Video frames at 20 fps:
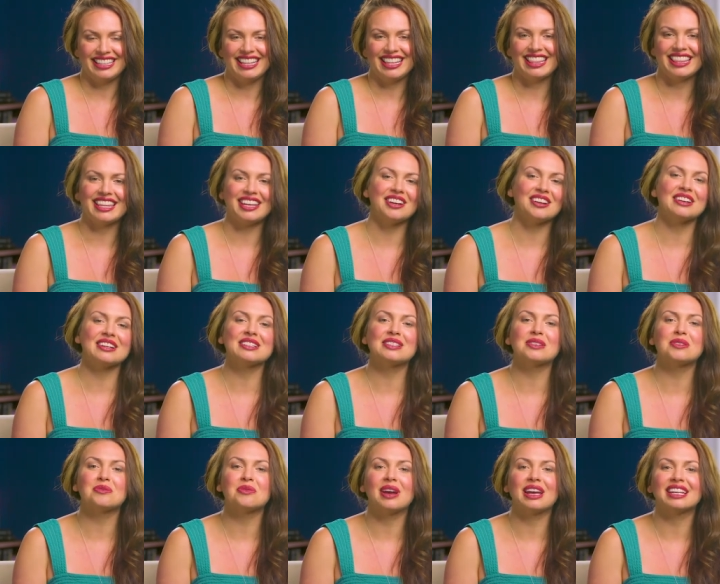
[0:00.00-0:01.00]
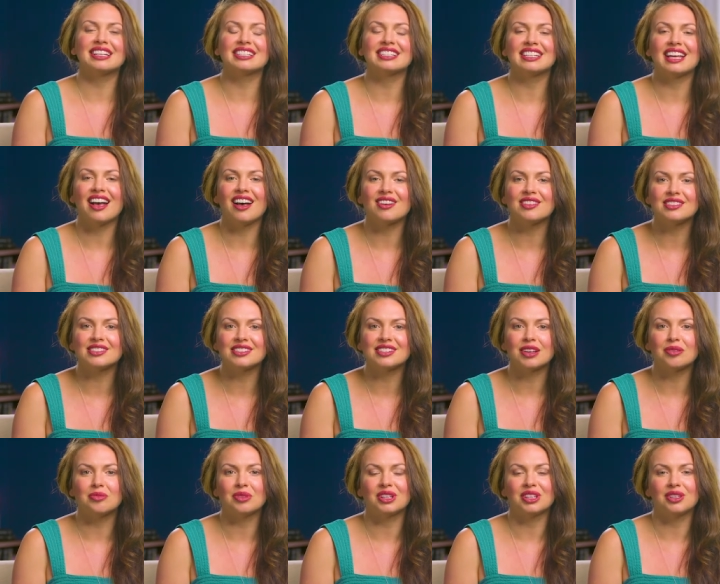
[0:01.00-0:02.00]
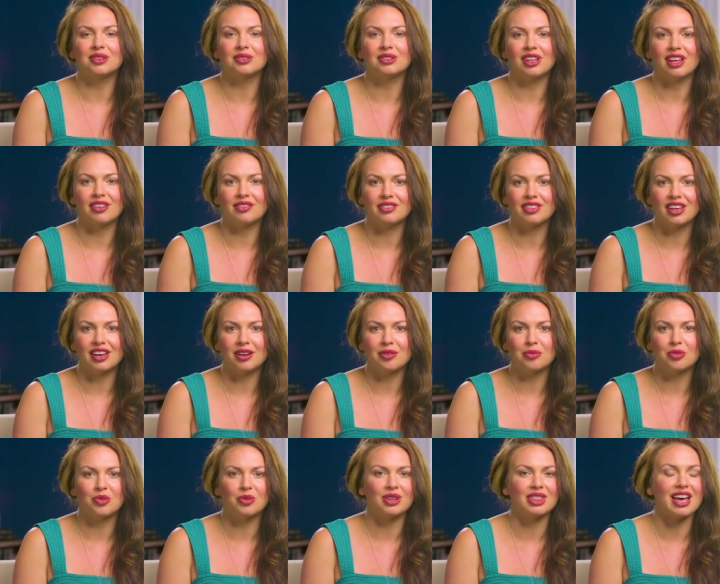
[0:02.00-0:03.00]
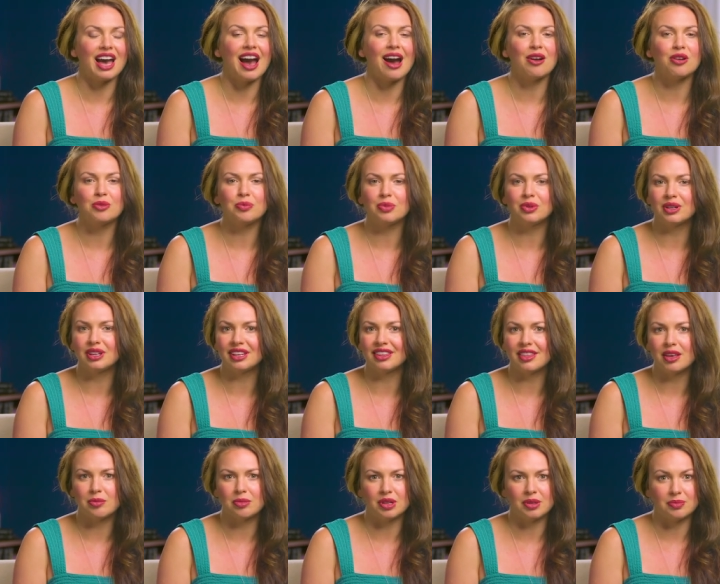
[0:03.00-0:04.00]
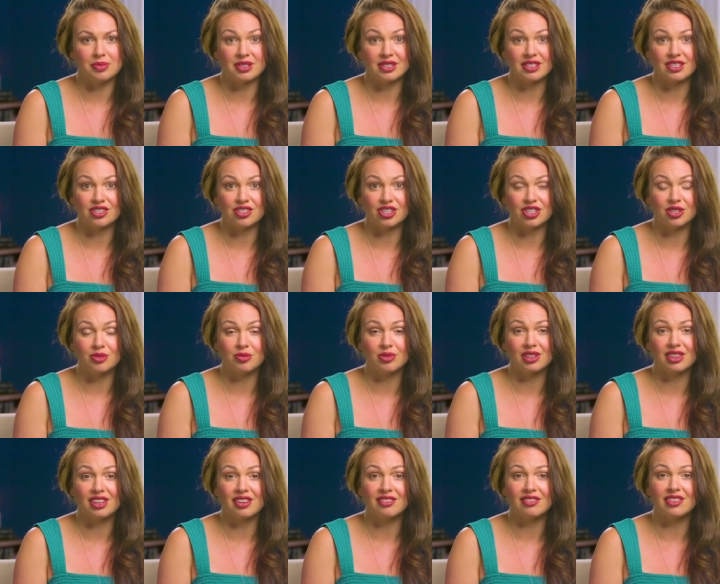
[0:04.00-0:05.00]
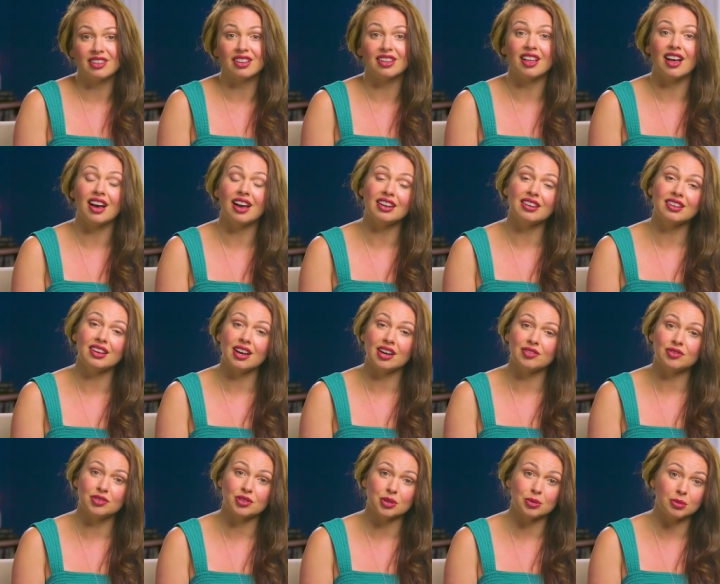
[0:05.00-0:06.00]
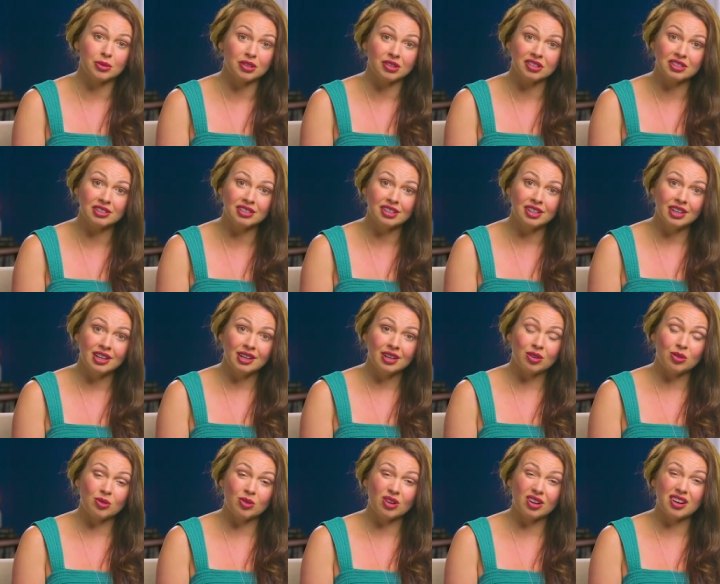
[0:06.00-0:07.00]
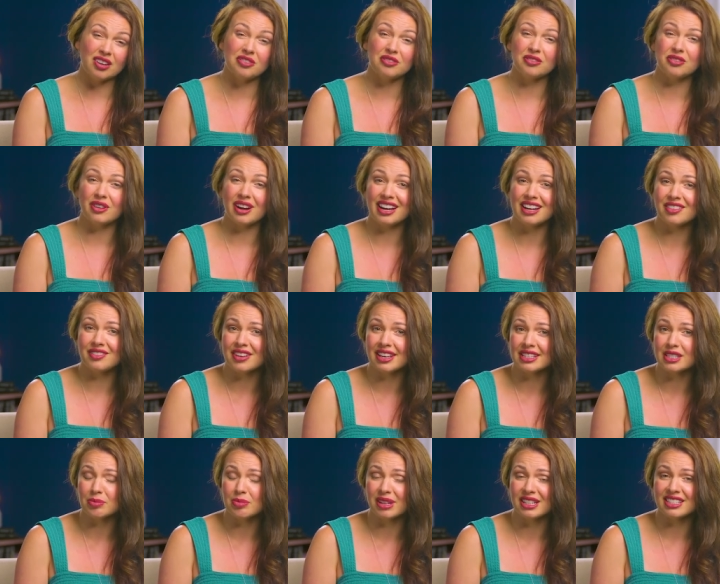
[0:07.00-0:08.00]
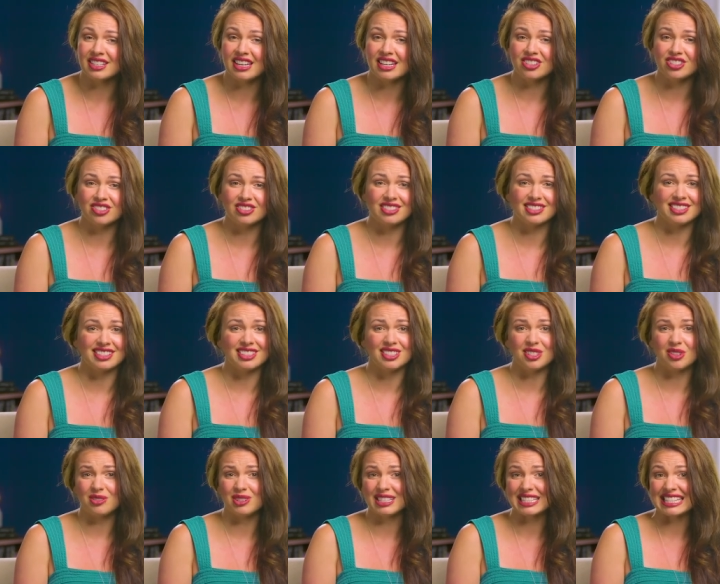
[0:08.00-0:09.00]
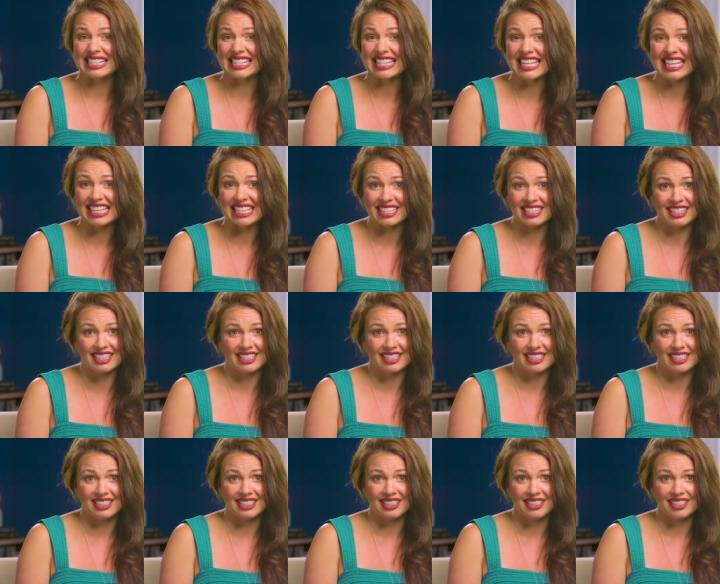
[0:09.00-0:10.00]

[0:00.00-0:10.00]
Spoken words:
There is a way to tell someone you love them without putting them in a position where they feel uncomfortable or afraid of expectations that don't exist.